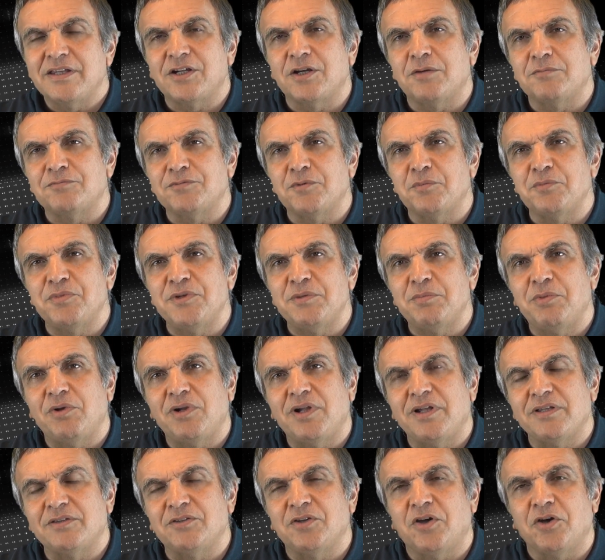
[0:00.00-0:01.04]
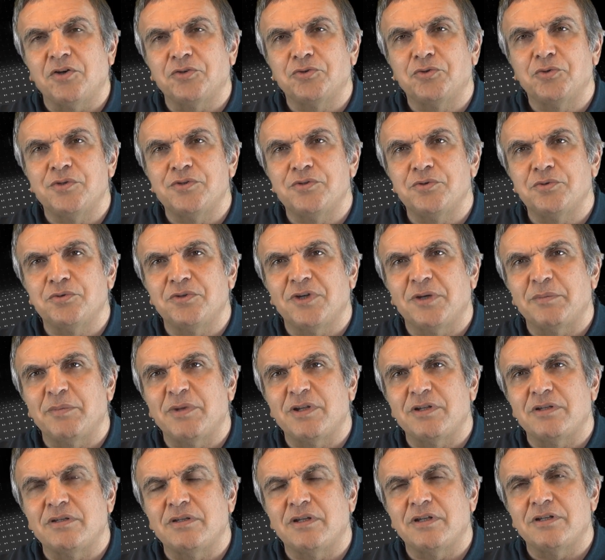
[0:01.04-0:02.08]
come from people I talk to in due time
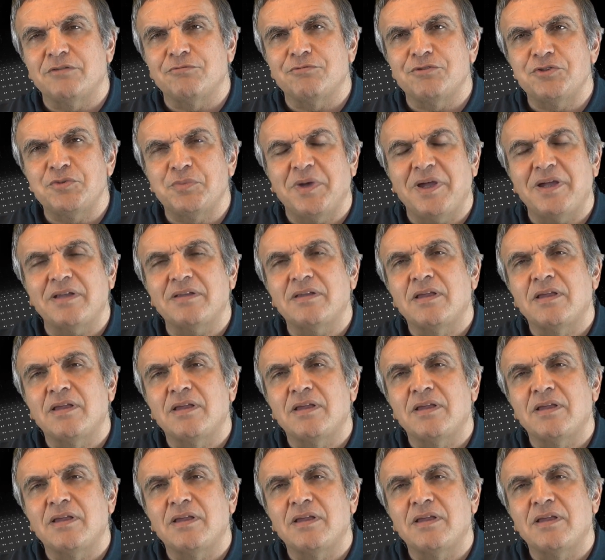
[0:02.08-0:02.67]
and respect.